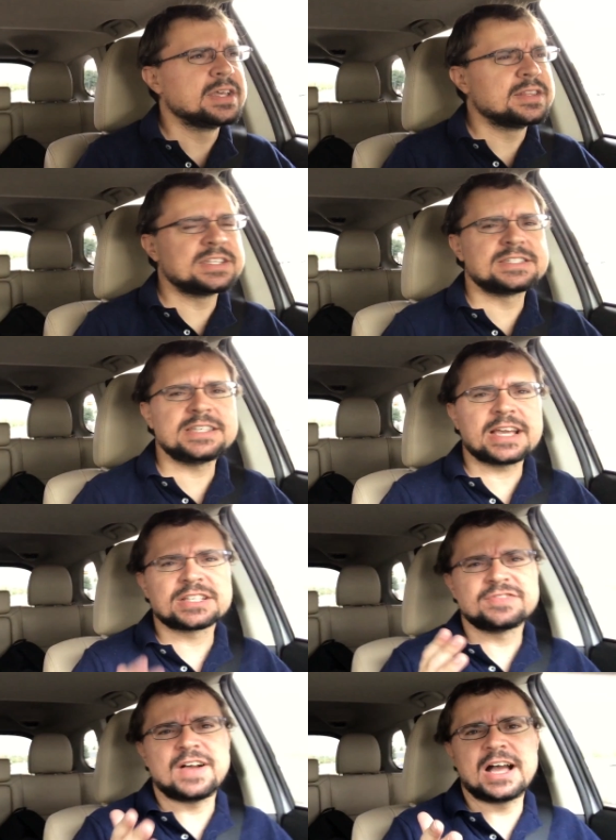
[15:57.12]
the
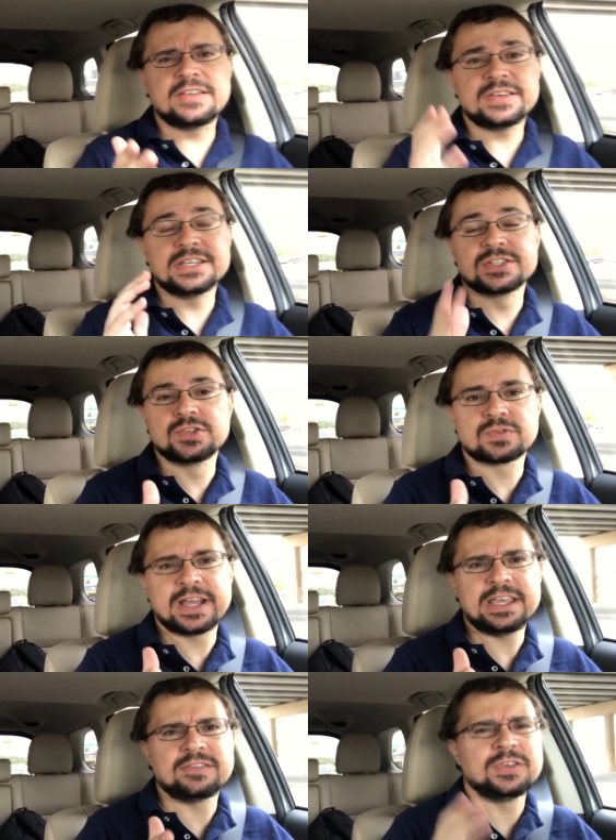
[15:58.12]
CX-5 is
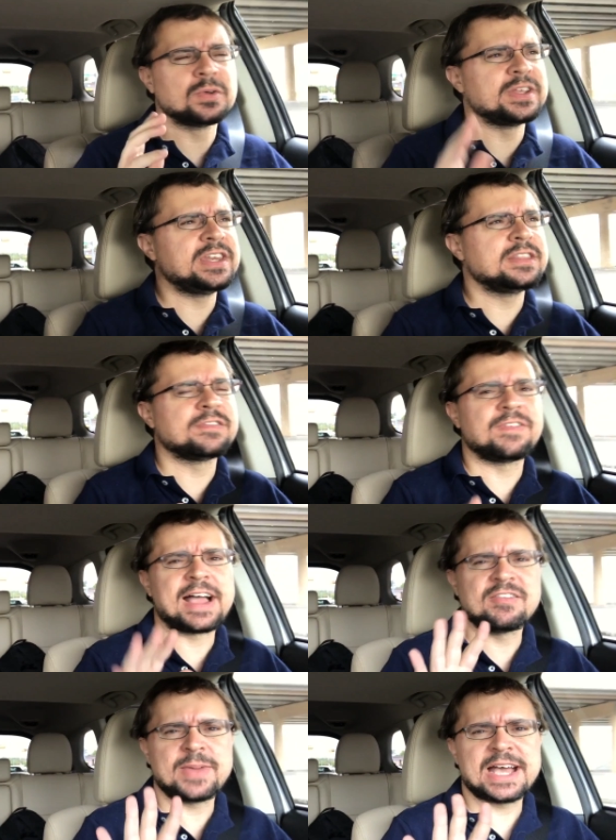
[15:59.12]
great if you only need the
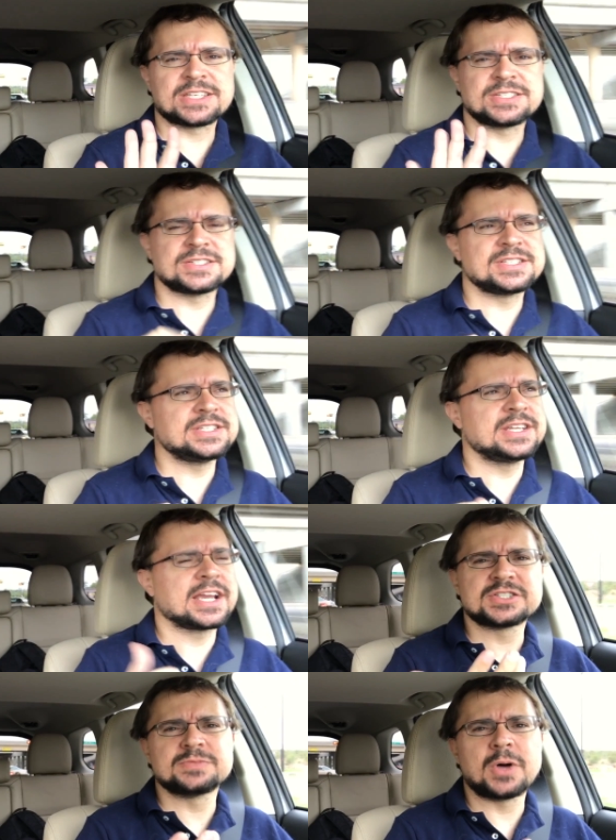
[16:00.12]
5-passenger seating,
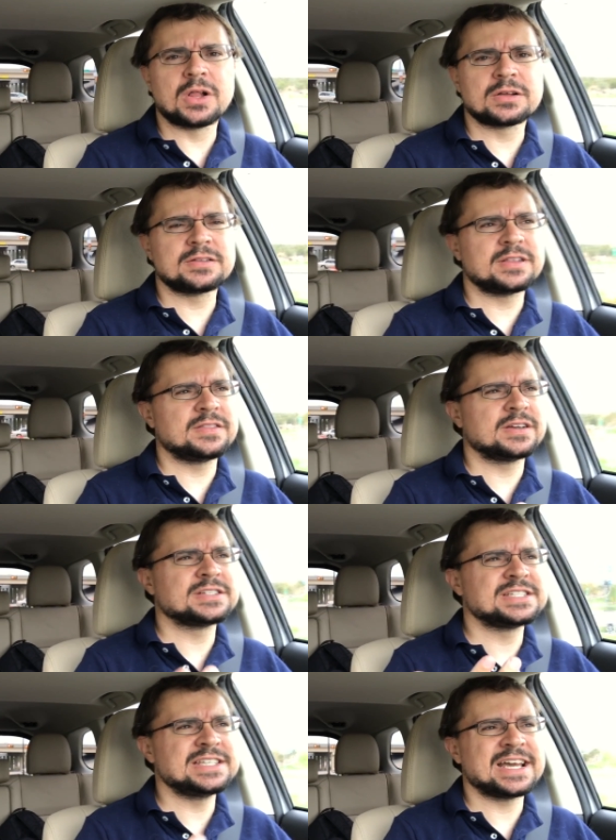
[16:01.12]
smaller than their
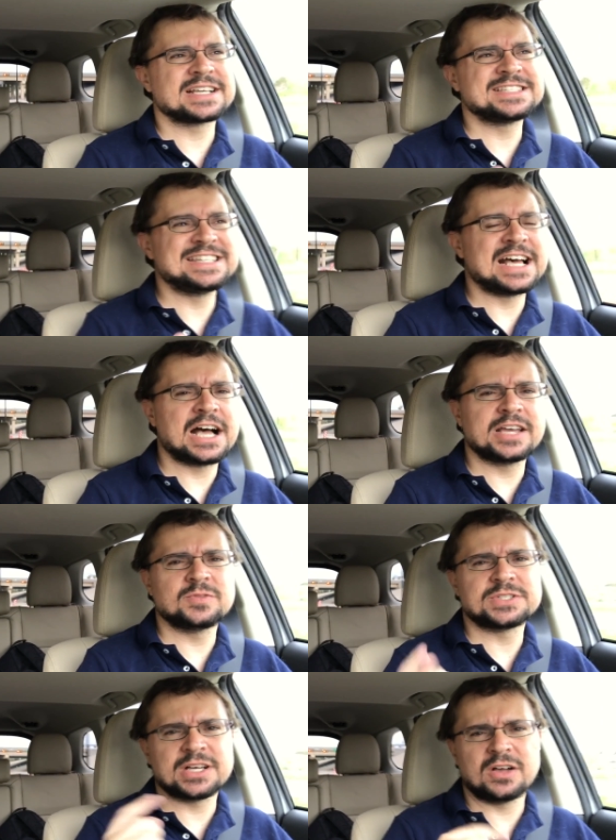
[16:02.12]
CX-9,
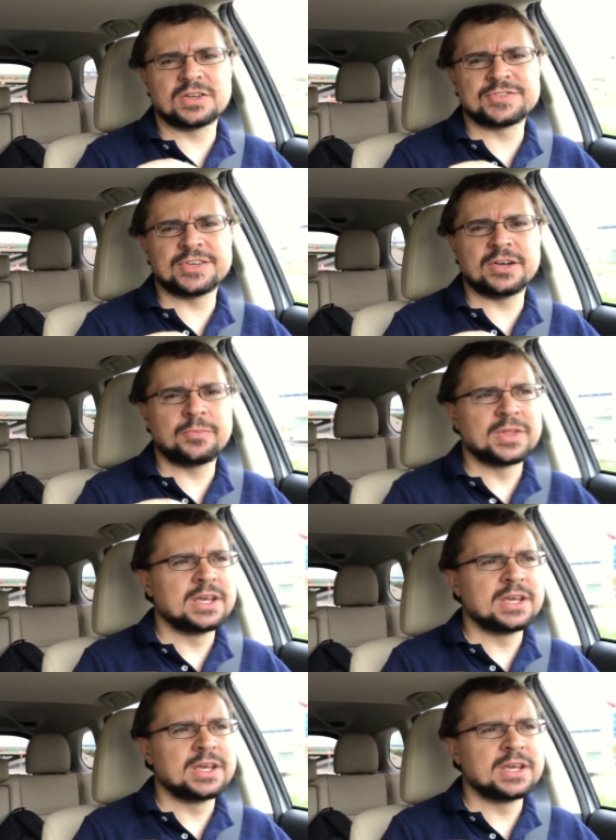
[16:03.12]
which I also